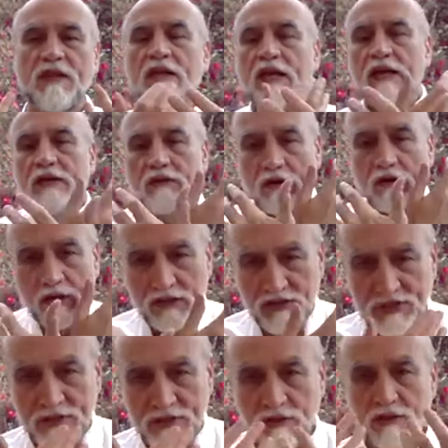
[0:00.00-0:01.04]
And
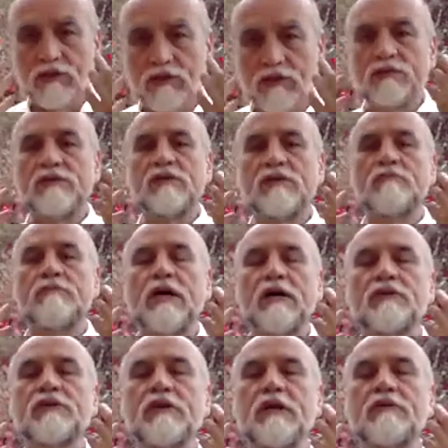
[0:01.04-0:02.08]
also the
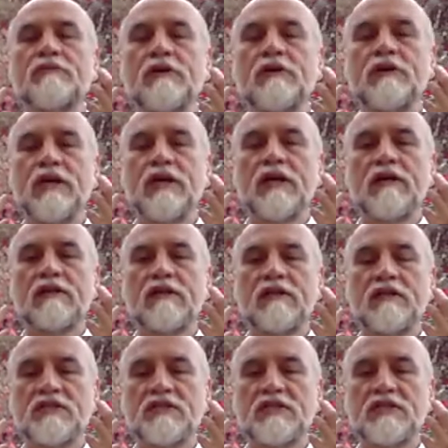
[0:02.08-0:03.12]
mouth covering
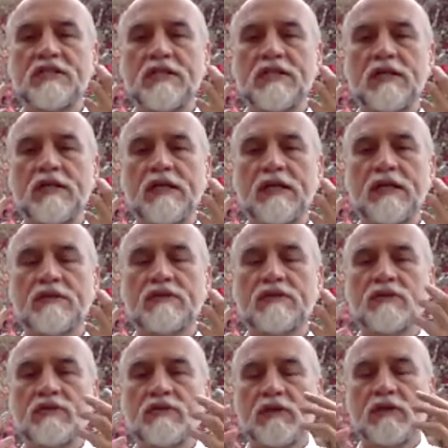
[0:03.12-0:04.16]
is designed
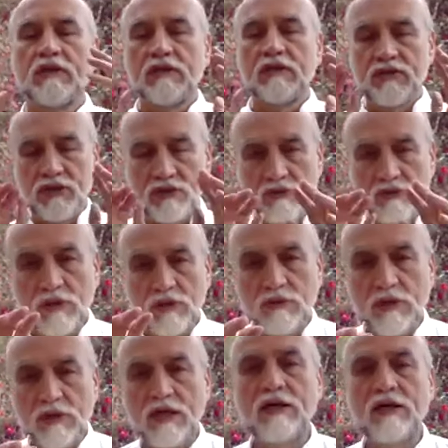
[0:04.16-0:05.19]
to do
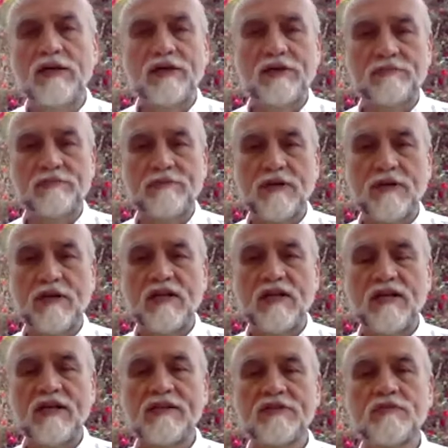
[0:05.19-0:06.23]
no harm
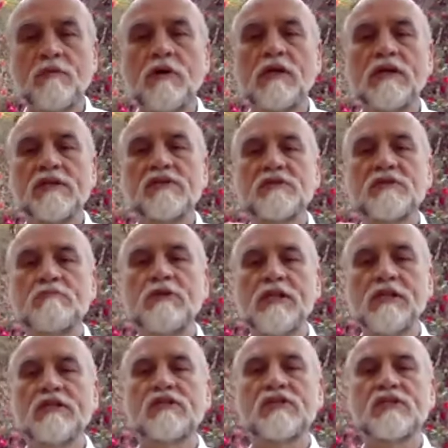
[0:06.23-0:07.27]
as one
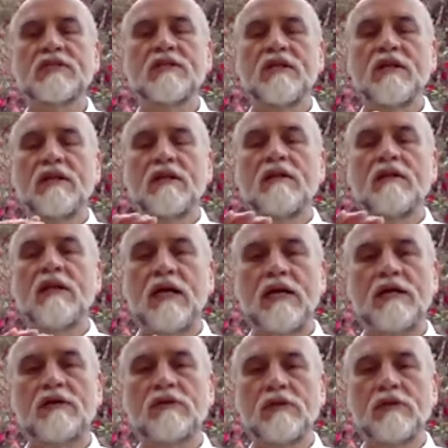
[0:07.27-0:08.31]
speaks
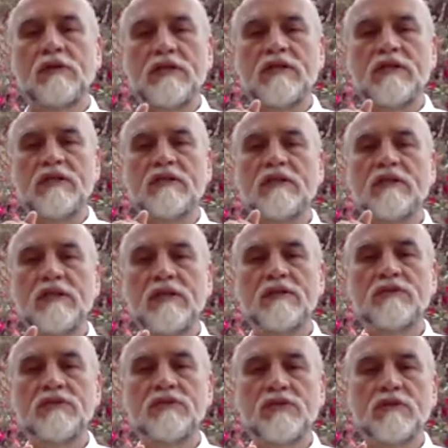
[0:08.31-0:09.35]
loudly
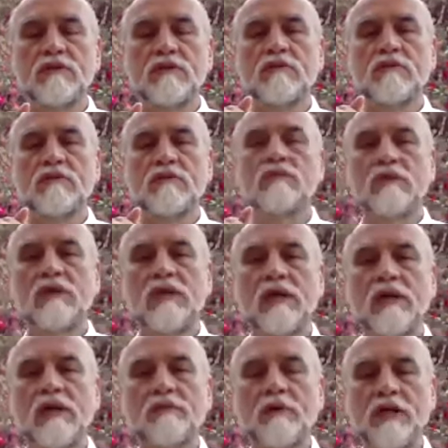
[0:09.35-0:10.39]
into the
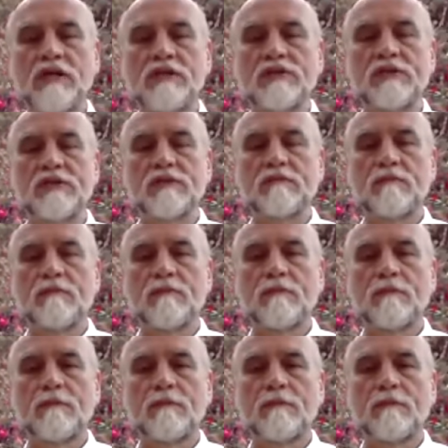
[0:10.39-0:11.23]
airways.